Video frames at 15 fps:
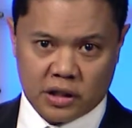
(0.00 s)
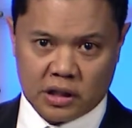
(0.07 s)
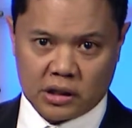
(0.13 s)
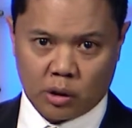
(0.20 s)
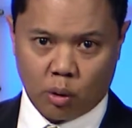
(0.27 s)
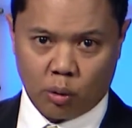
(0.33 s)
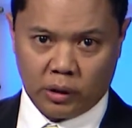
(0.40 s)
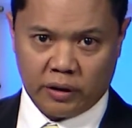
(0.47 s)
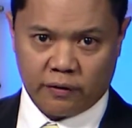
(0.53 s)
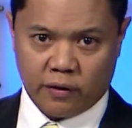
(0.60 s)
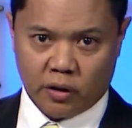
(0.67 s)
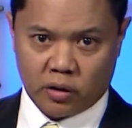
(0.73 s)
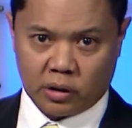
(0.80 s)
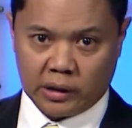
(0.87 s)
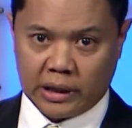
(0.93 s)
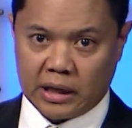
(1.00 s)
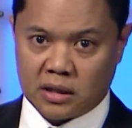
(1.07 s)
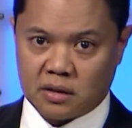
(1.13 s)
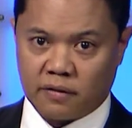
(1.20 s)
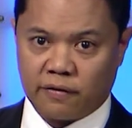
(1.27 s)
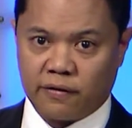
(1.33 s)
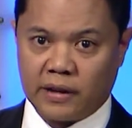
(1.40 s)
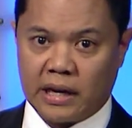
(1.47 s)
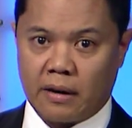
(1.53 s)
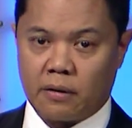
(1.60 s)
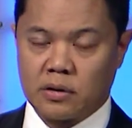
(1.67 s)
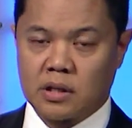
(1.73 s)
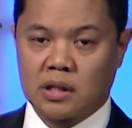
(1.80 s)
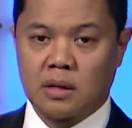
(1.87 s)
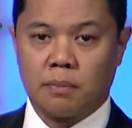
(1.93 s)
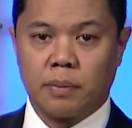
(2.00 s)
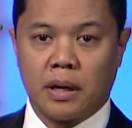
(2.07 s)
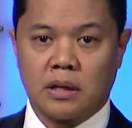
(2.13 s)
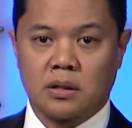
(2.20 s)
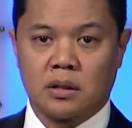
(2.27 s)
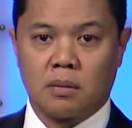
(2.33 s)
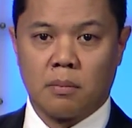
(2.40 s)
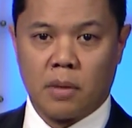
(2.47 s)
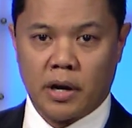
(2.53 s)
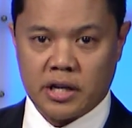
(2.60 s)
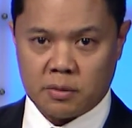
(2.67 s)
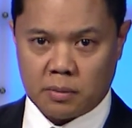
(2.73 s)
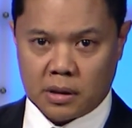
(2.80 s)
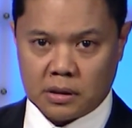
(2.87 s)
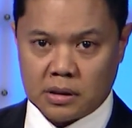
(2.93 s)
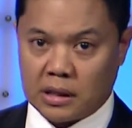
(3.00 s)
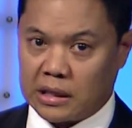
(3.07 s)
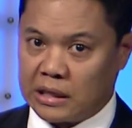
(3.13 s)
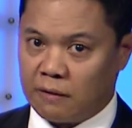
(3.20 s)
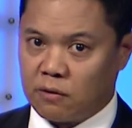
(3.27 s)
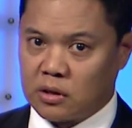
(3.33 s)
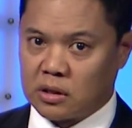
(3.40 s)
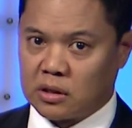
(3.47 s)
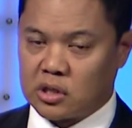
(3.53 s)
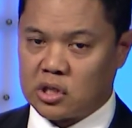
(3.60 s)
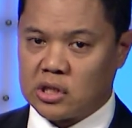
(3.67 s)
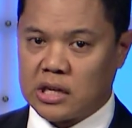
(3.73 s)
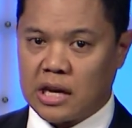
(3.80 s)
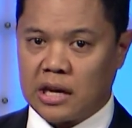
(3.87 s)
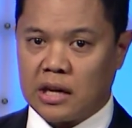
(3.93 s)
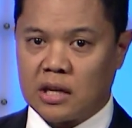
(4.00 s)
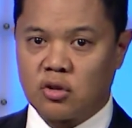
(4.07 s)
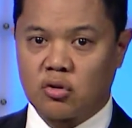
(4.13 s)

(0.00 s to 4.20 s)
the Holy Father laid some flowers at the base of the monument, and even to this day,